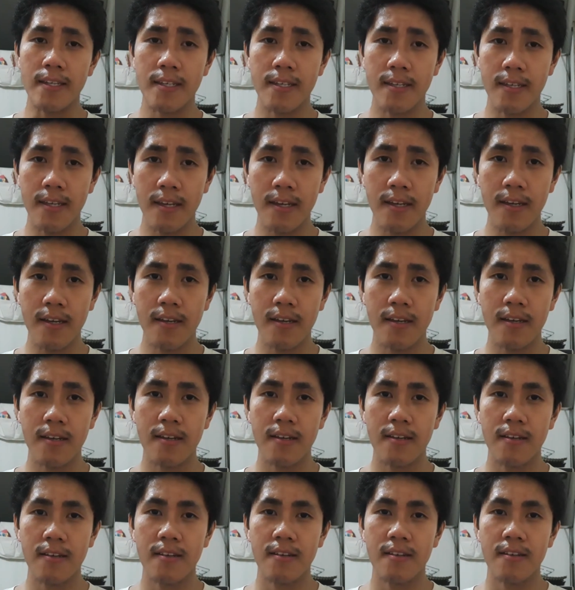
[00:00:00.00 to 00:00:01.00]
sick,
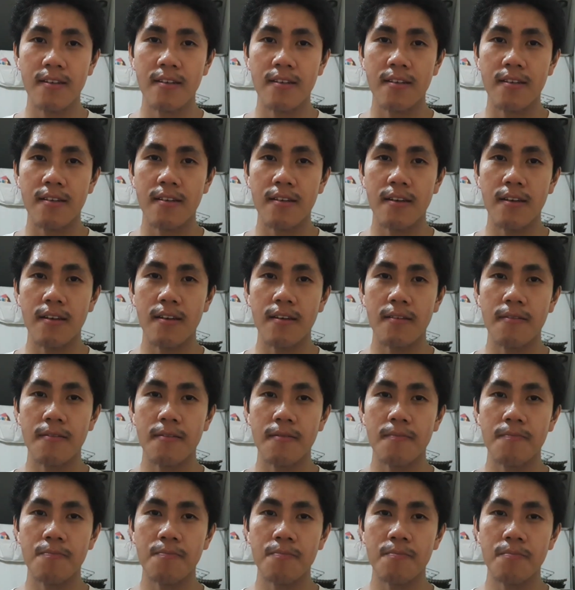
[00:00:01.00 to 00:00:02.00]

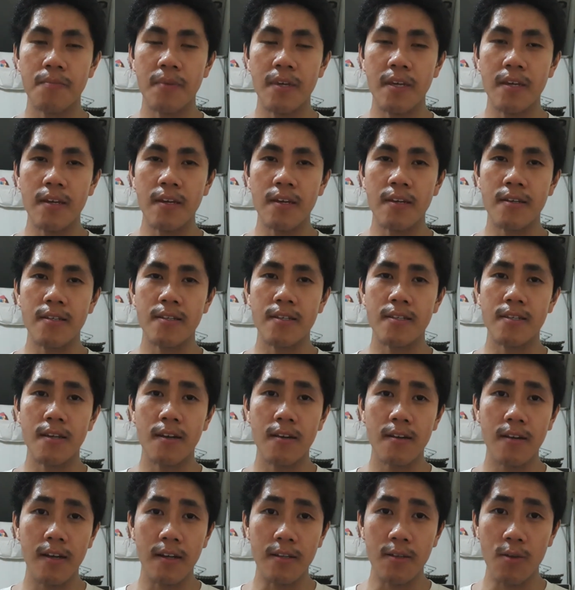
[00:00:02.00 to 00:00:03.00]
being
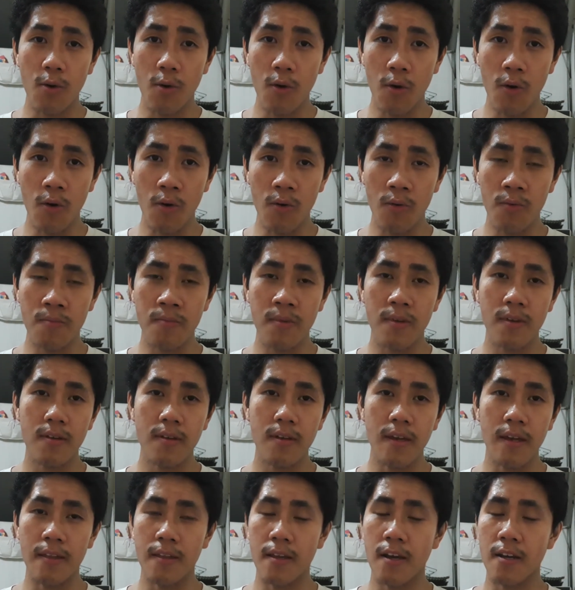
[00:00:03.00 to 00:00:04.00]
stuck at home
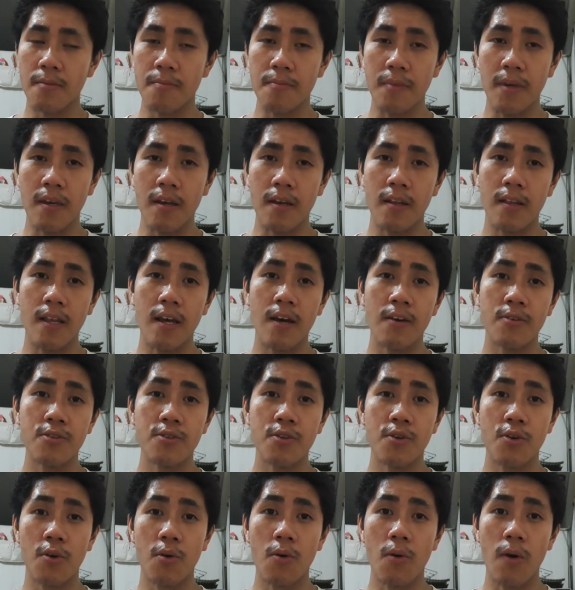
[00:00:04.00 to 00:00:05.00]
and not being allowed to
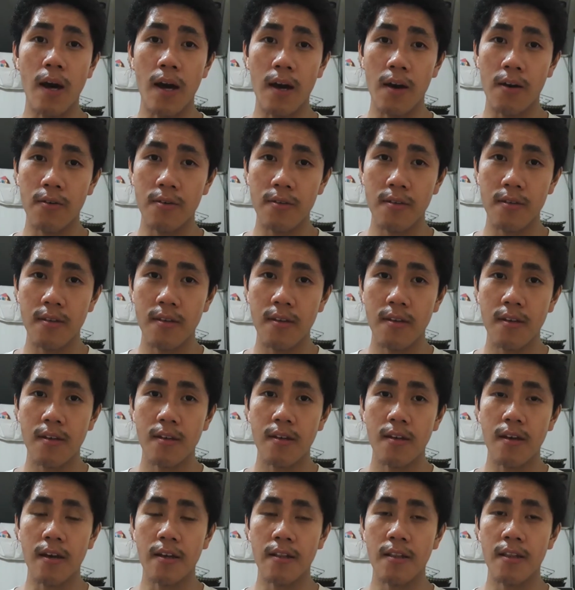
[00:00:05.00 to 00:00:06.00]
go out
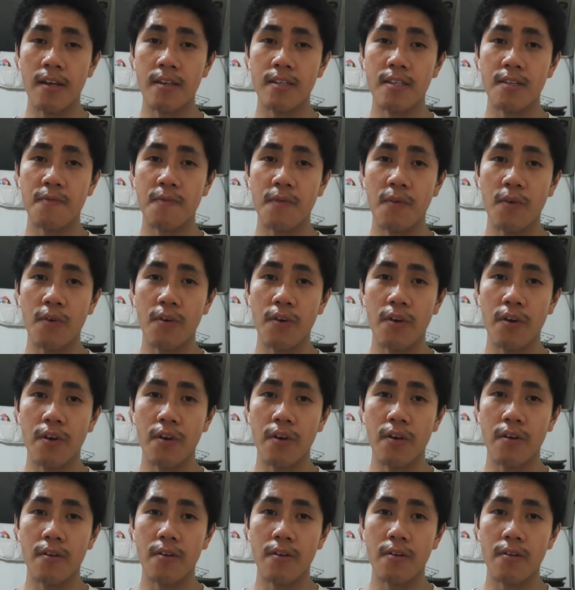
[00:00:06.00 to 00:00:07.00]
unless
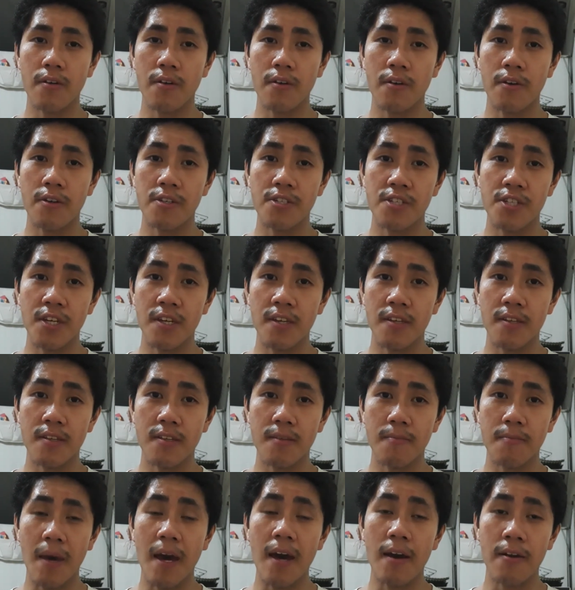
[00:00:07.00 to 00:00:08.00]
for urgent
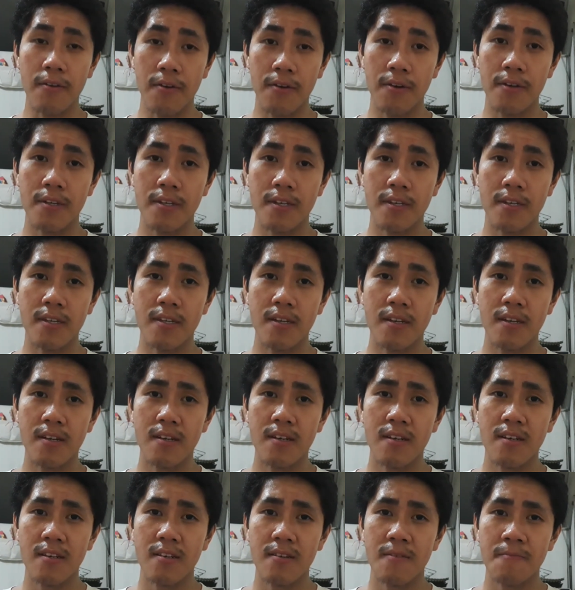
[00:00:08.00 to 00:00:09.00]
matters
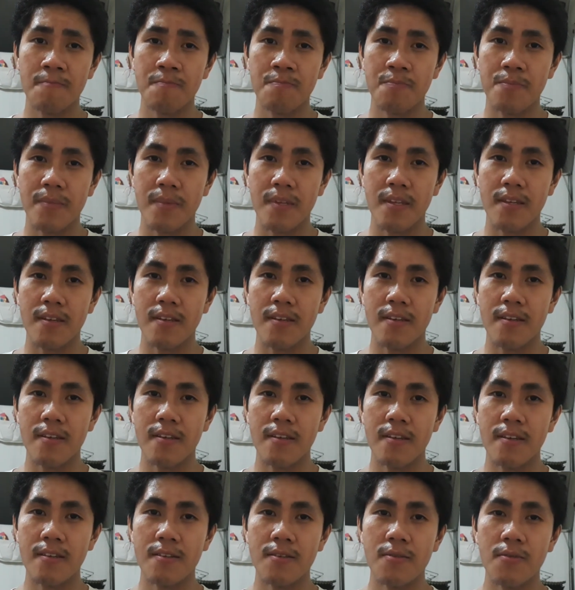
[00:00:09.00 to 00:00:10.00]

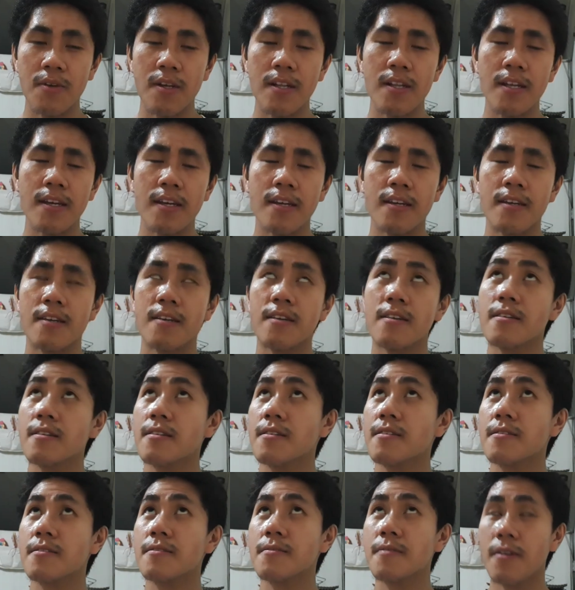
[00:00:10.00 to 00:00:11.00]
is really,
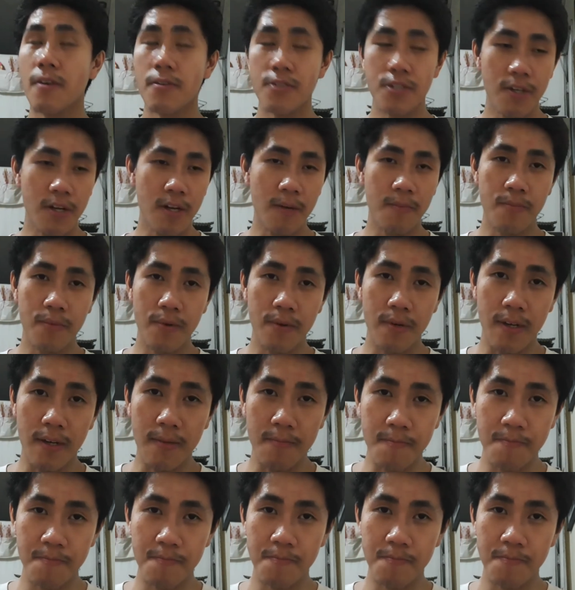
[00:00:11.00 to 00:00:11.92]
how should I put it,